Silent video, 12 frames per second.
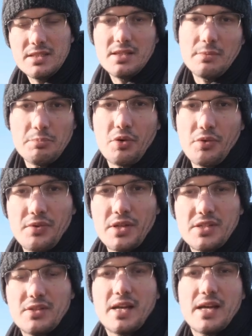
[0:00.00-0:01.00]
not
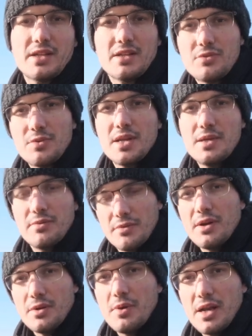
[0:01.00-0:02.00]
perfect, so they are not really
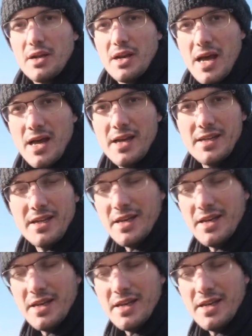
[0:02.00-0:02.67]
very well aligned.